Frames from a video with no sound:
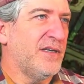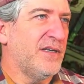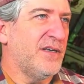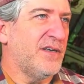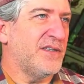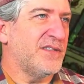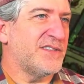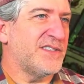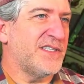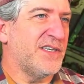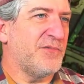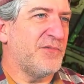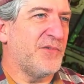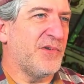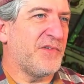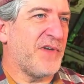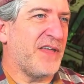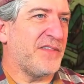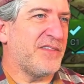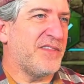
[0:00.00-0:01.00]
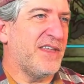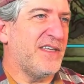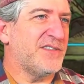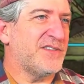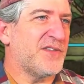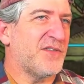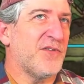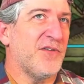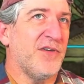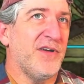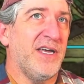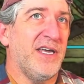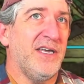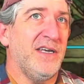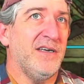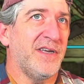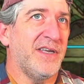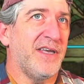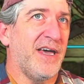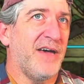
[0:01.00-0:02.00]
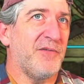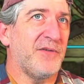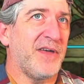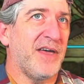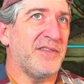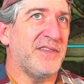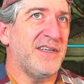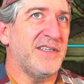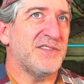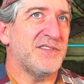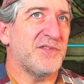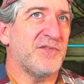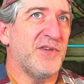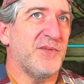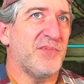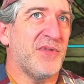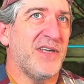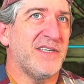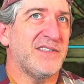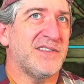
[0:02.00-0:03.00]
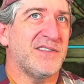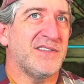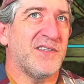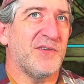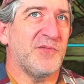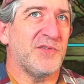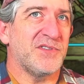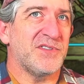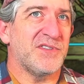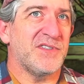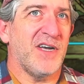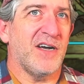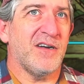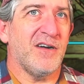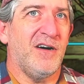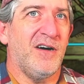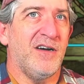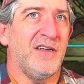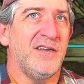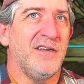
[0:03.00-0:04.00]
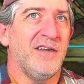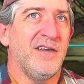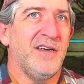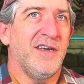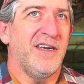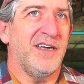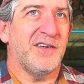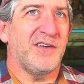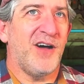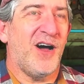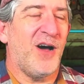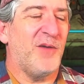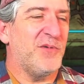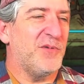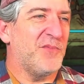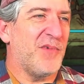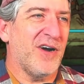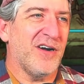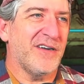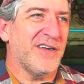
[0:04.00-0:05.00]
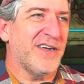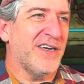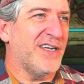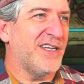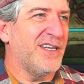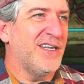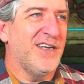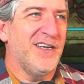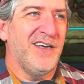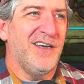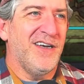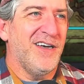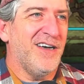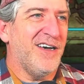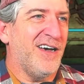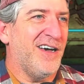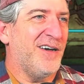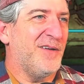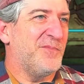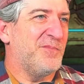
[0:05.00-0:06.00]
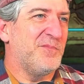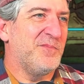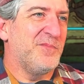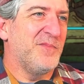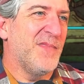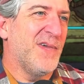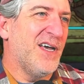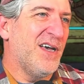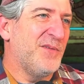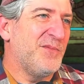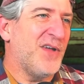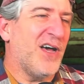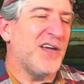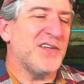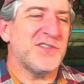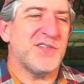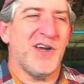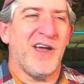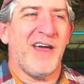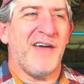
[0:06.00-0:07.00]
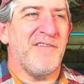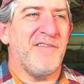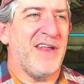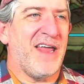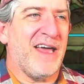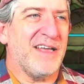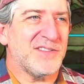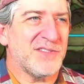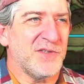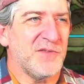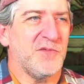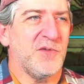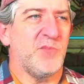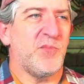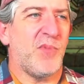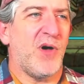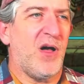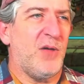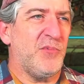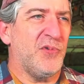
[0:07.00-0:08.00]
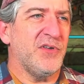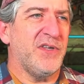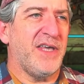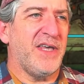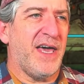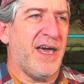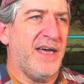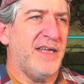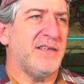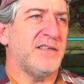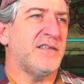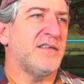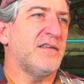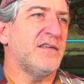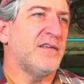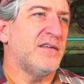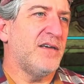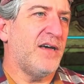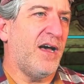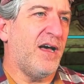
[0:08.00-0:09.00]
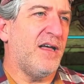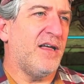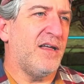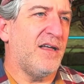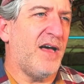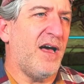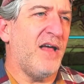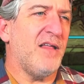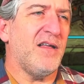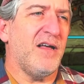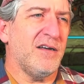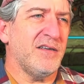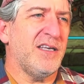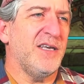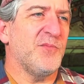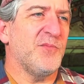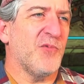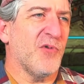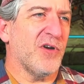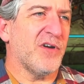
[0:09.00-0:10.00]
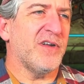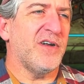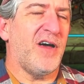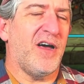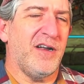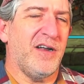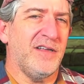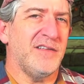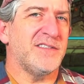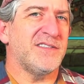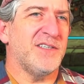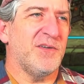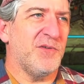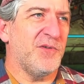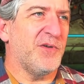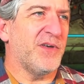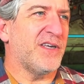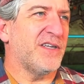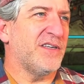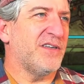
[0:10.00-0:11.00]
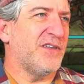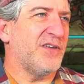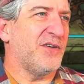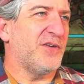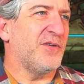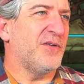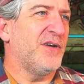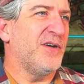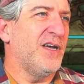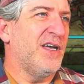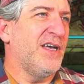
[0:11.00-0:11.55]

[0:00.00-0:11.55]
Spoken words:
You can see we've got these 3. Yeah, we got these 3 places that we're stuck on in Cobble Market. Not sure I have an answer for Bommel yet. I'll keep working on it and see what we can do.